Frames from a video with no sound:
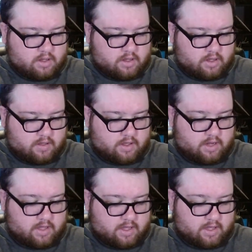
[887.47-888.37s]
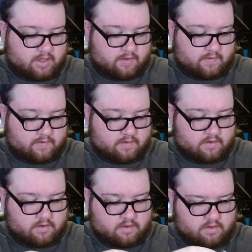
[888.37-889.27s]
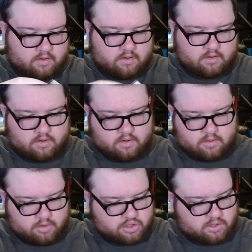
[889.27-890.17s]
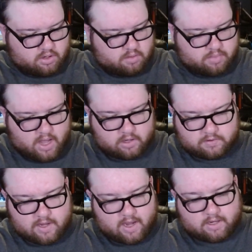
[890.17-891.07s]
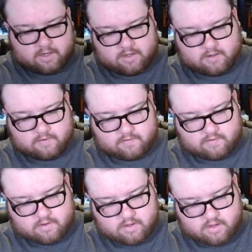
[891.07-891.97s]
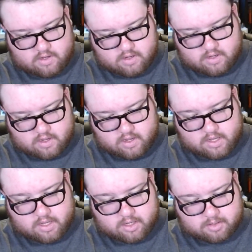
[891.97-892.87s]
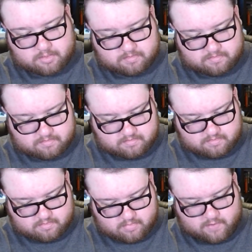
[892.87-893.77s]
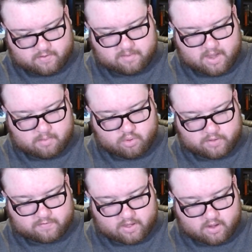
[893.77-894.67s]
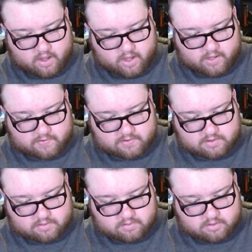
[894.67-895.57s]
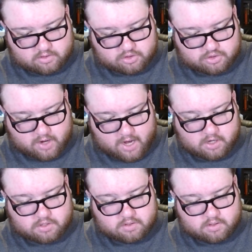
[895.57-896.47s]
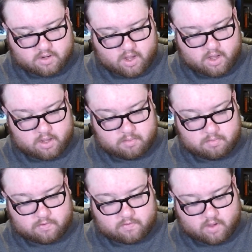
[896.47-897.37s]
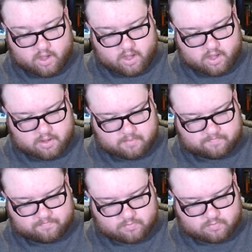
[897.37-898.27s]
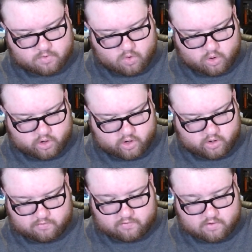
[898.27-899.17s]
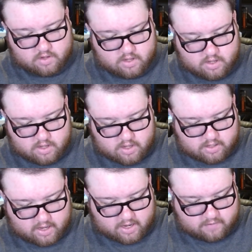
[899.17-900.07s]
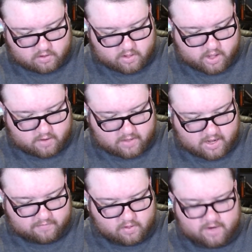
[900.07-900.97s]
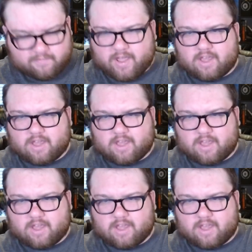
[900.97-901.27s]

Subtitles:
and then it has a bunch of your battle tactics, and the command points they cost, stratagems, orders, kind of a lot of, it has a lot of like